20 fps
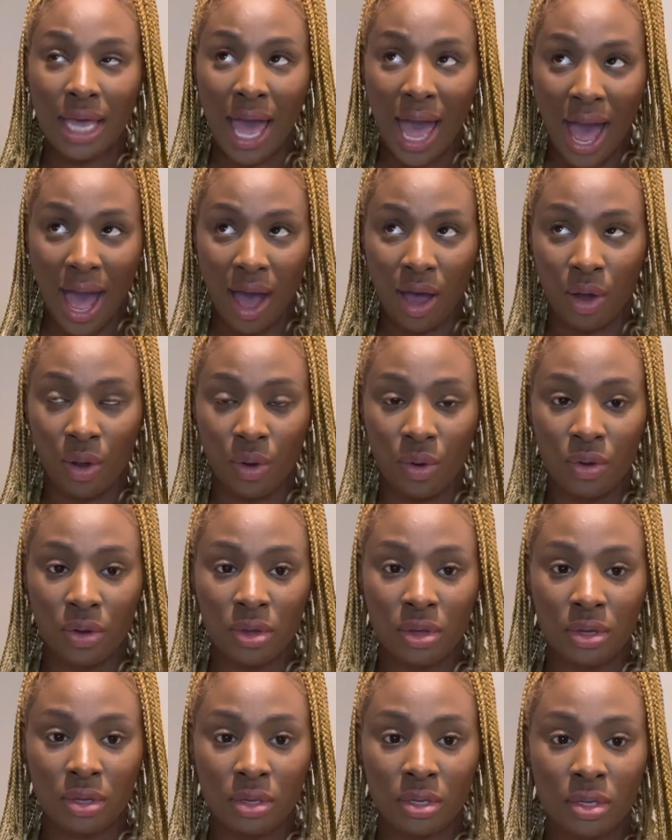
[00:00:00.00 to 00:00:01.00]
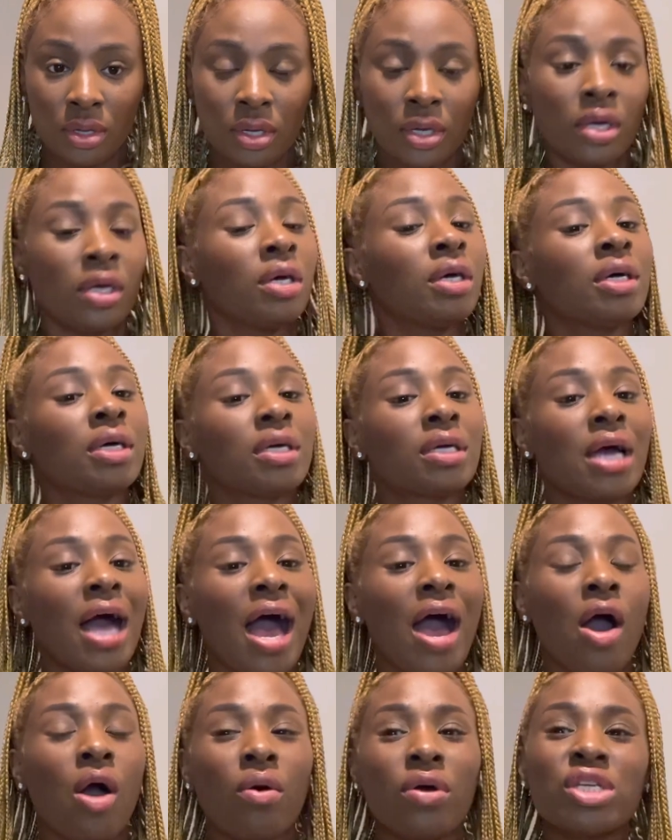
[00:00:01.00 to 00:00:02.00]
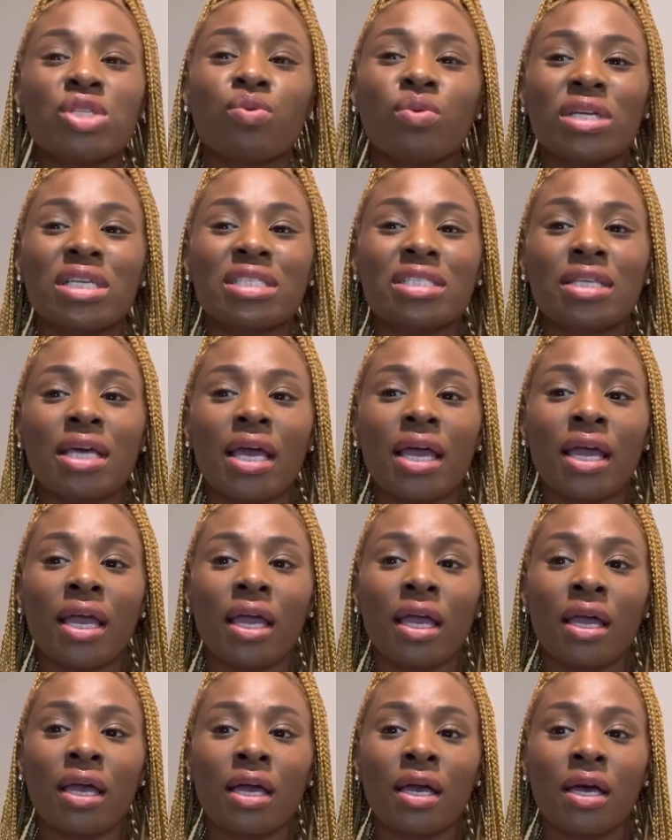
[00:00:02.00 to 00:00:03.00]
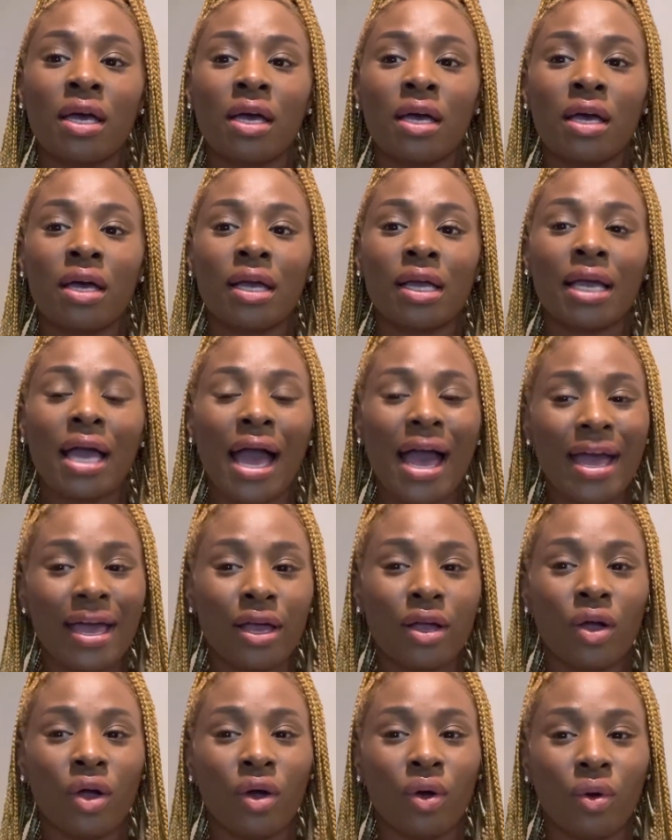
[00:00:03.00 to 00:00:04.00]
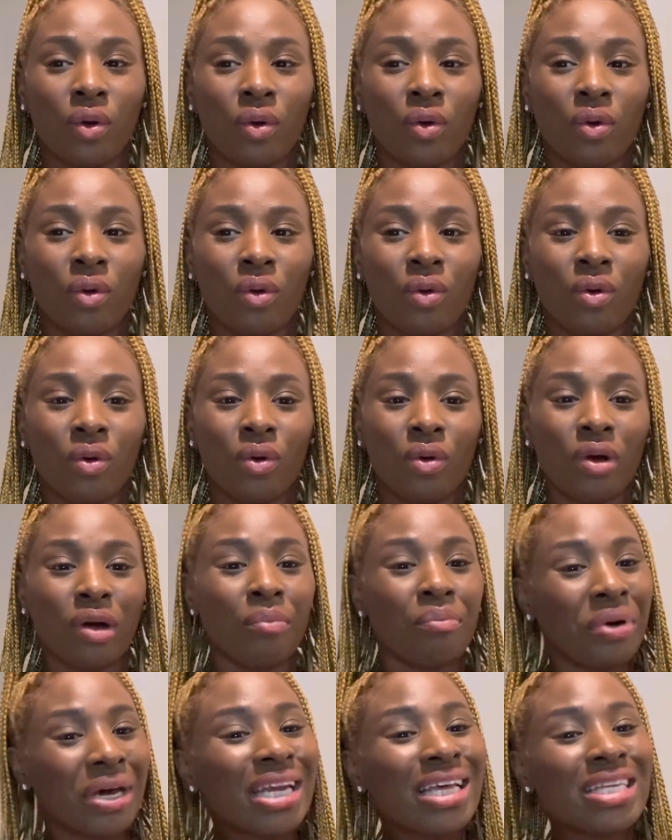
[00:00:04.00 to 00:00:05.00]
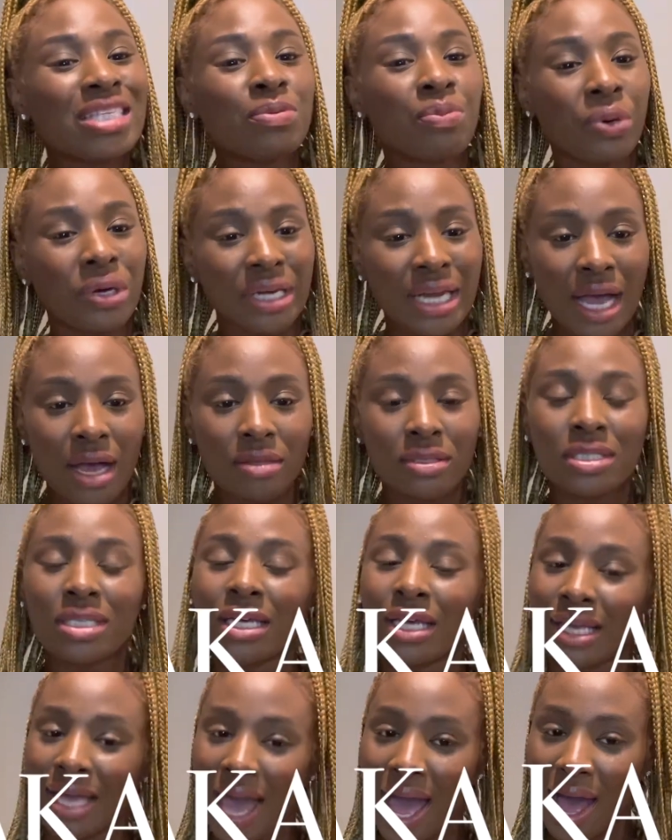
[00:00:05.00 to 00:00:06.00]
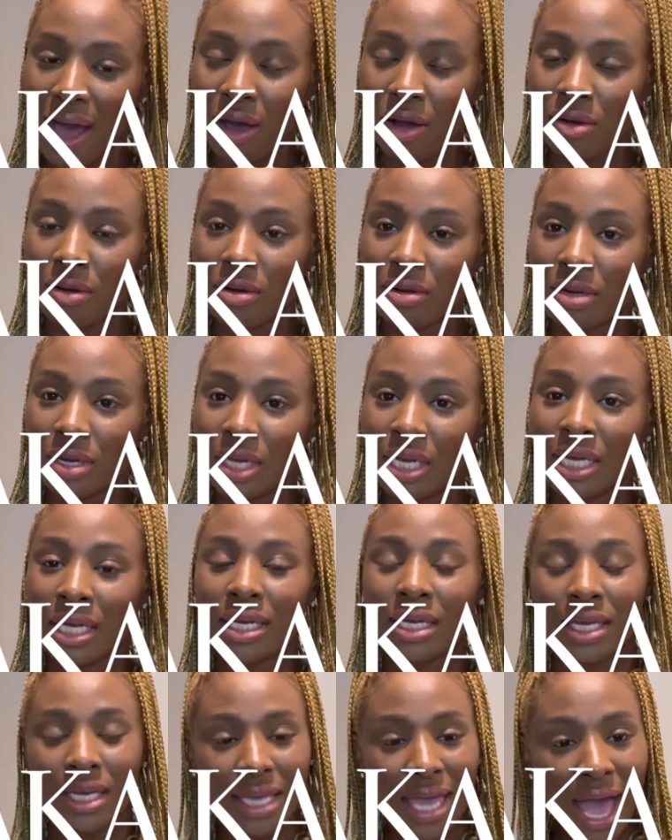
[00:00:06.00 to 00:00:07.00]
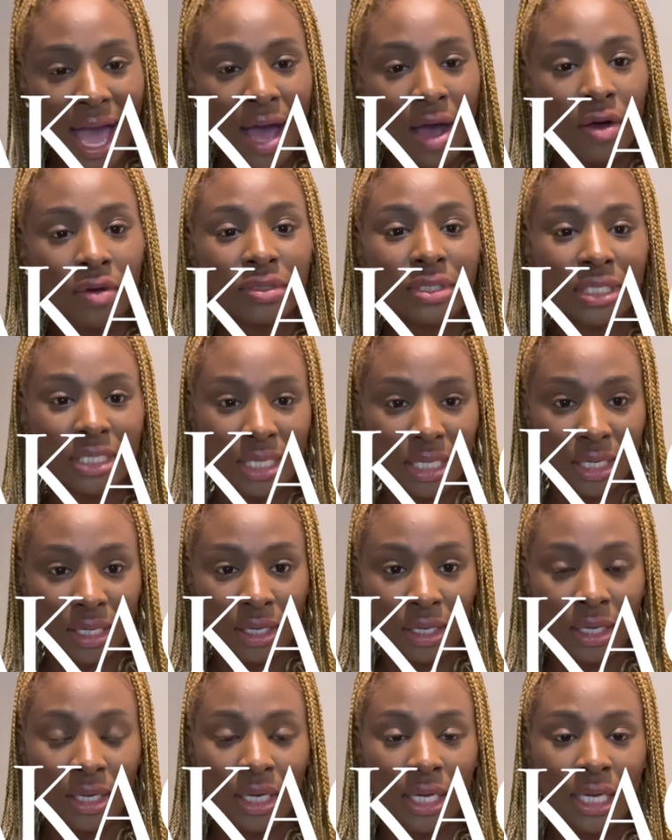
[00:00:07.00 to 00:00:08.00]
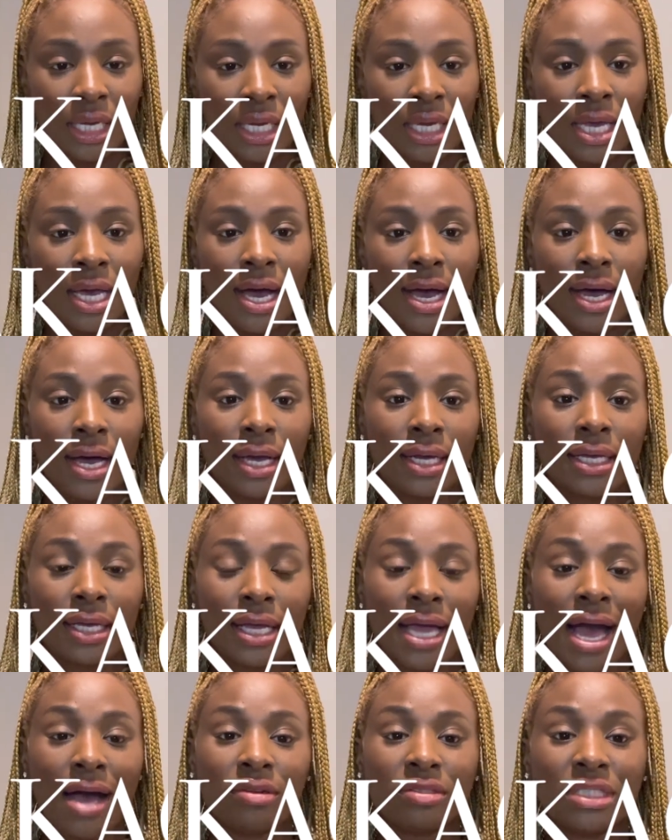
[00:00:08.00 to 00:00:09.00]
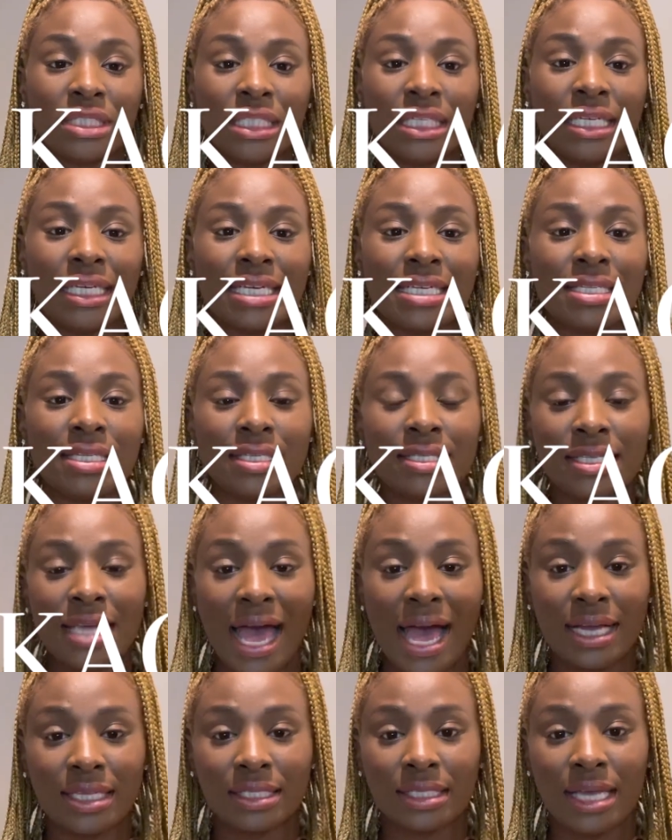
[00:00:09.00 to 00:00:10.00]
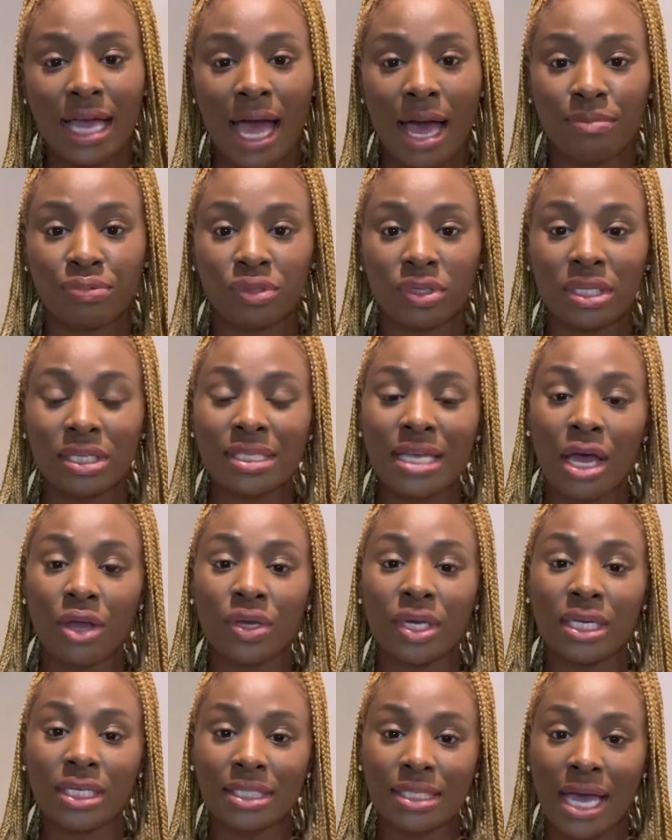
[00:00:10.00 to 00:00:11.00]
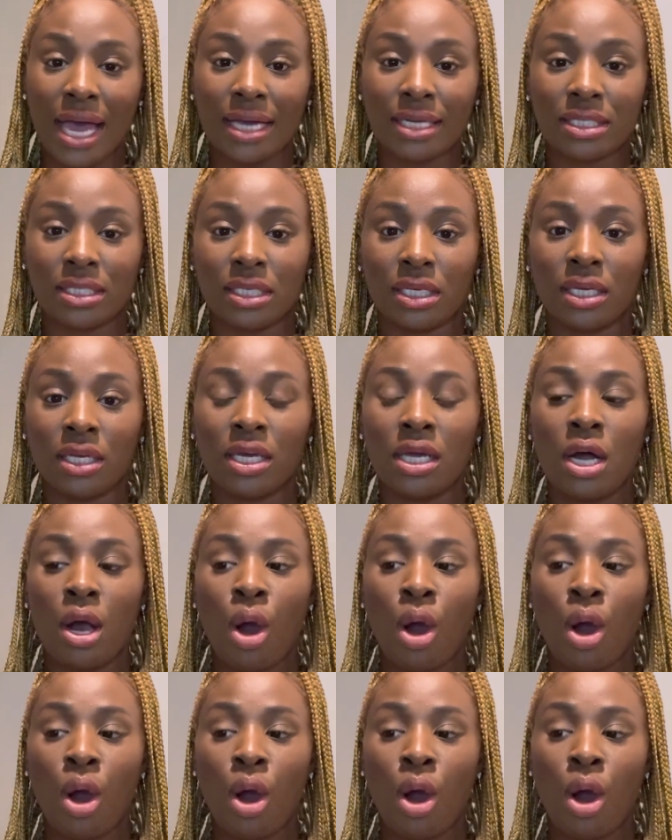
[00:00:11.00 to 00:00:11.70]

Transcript: KAKAO. I always want to say KAKAO, but it's pronounced KAKAO. KAKAO T. KAKAO T is a taxi app. So this is how you get a taxi.